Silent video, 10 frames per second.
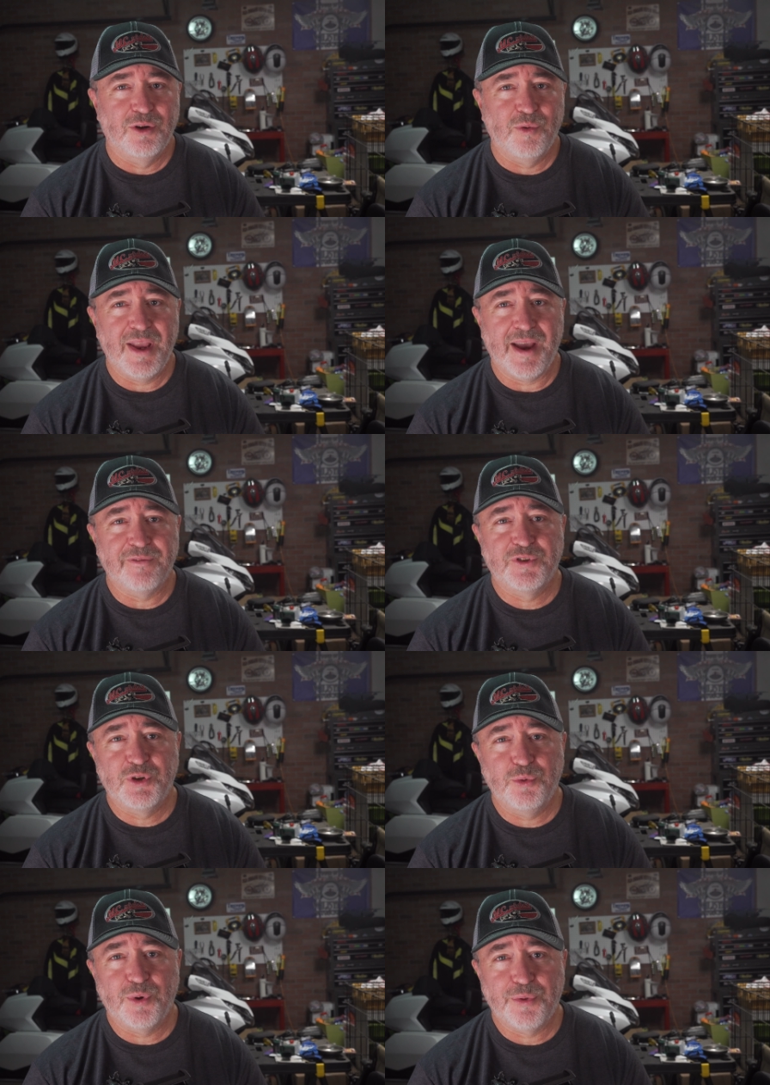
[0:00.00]
We have
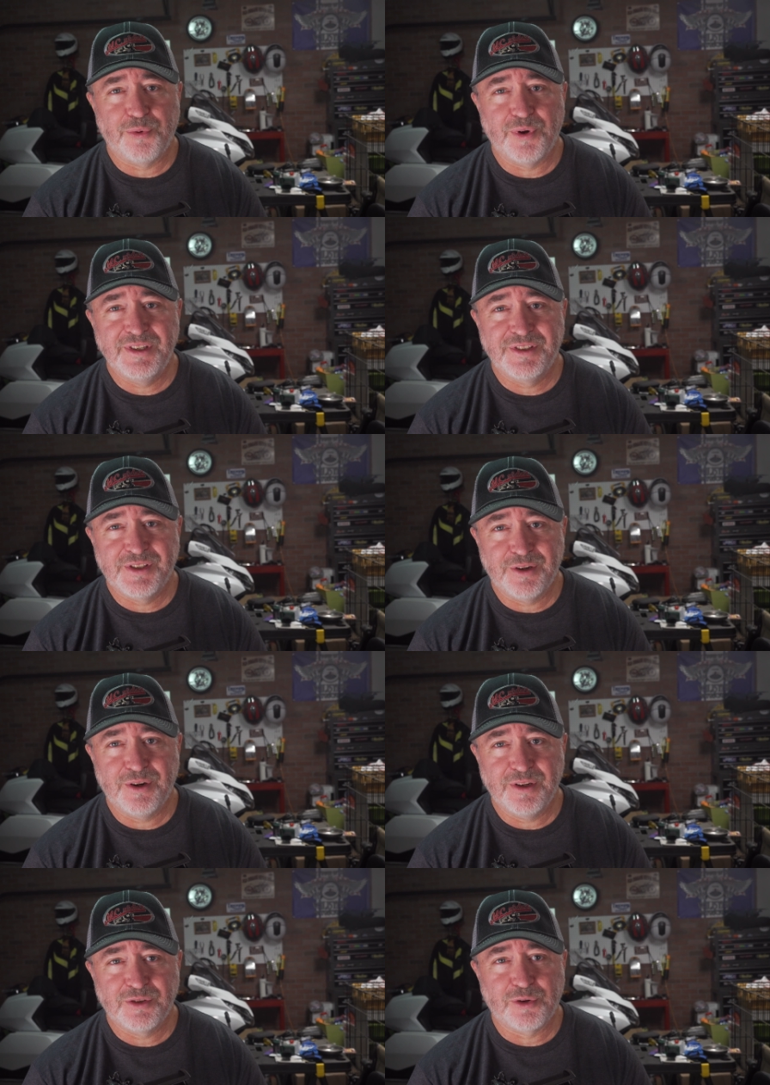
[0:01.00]
two or three
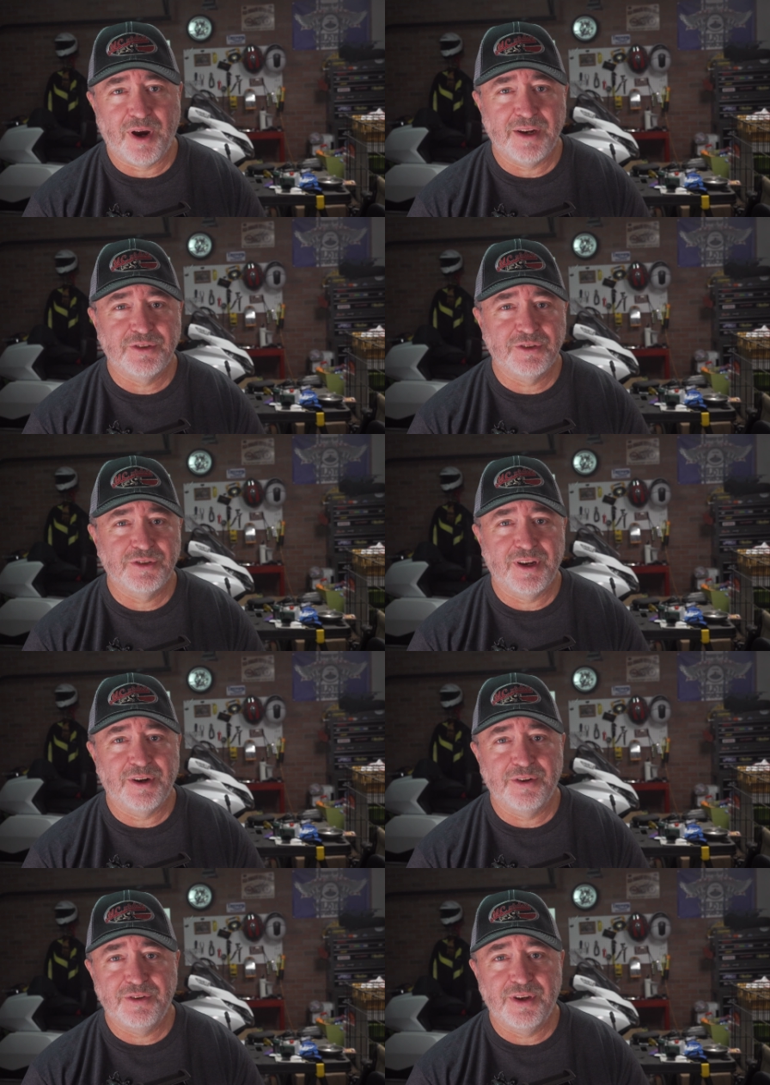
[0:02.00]
serious crashes
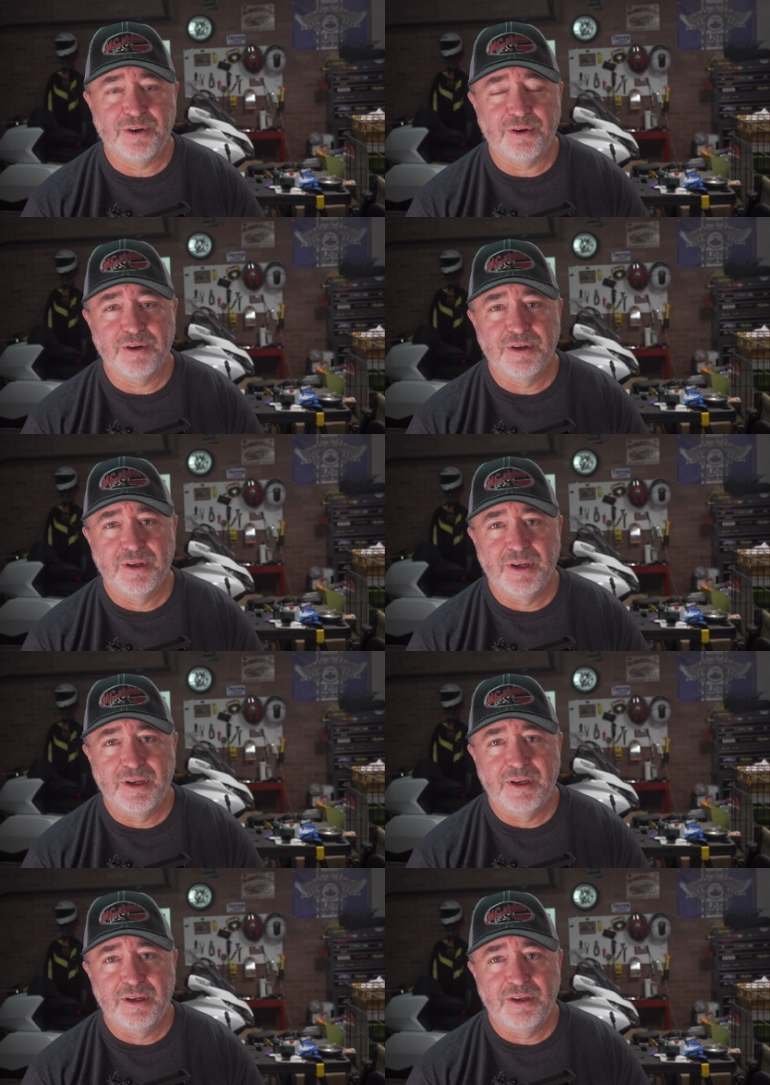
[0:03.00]
there a year,
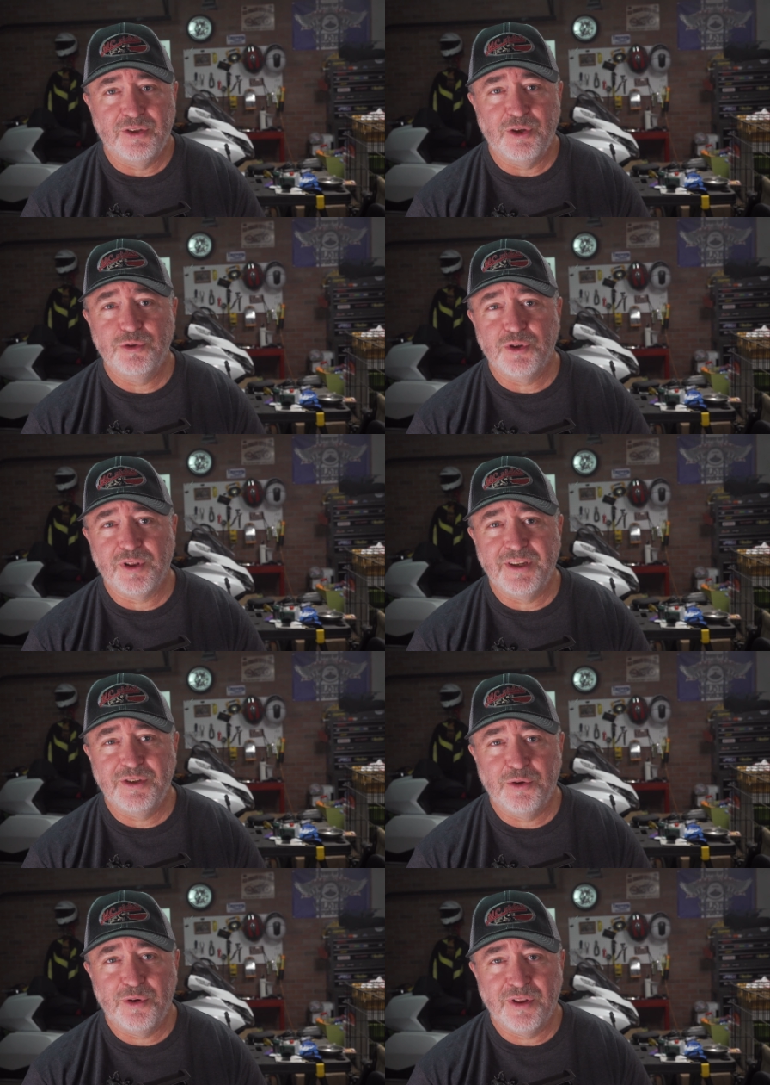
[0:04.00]
usually
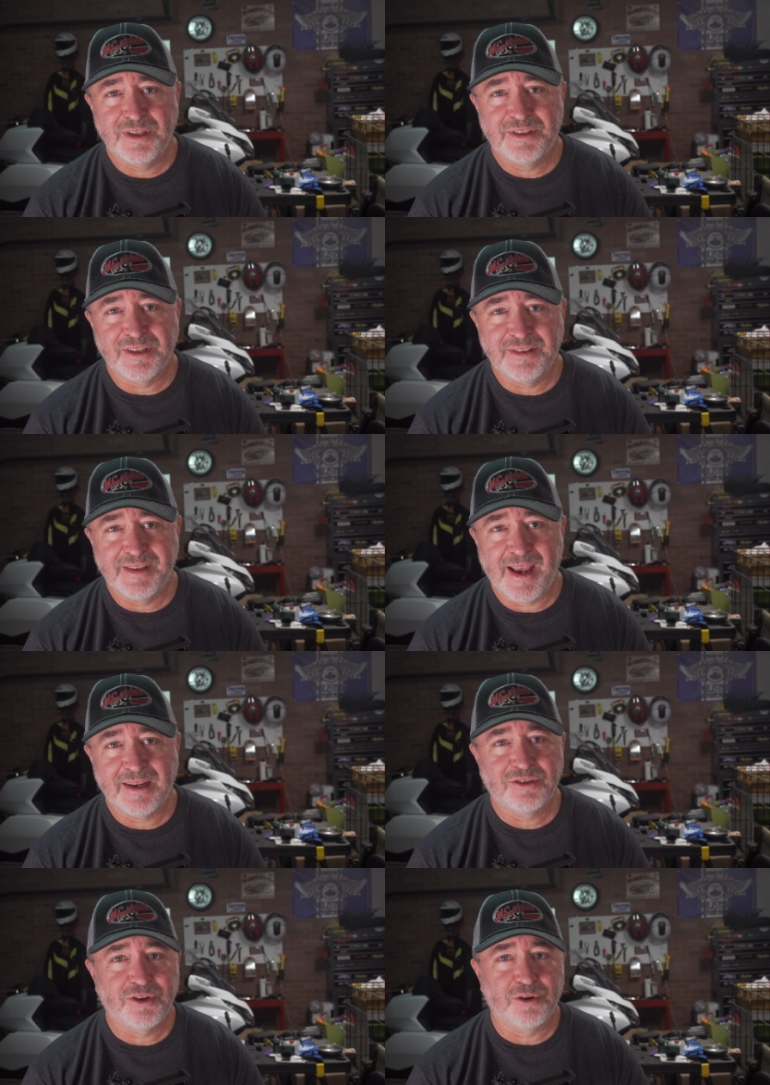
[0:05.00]
due to this
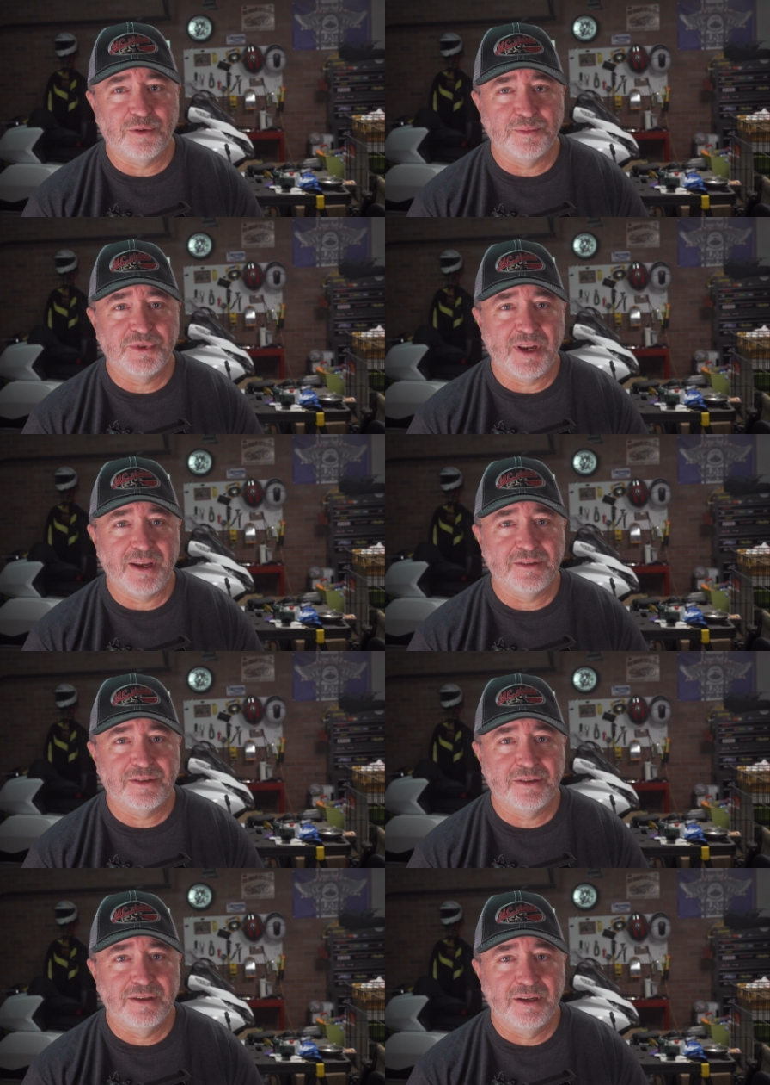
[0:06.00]
exact circumstance.